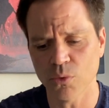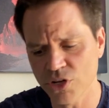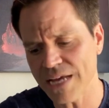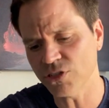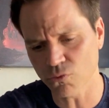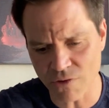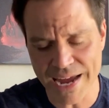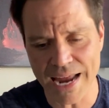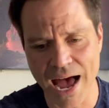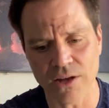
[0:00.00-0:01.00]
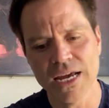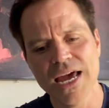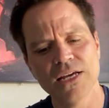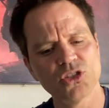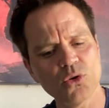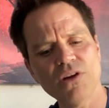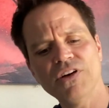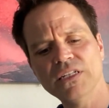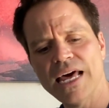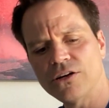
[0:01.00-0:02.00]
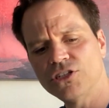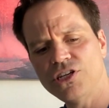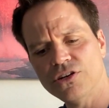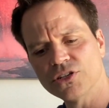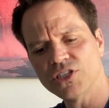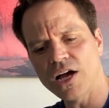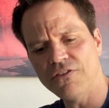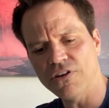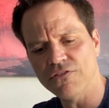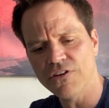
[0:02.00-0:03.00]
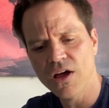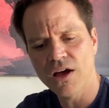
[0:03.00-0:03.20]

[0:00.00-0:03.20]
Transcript: where you have to write out sort of a letter to yourself of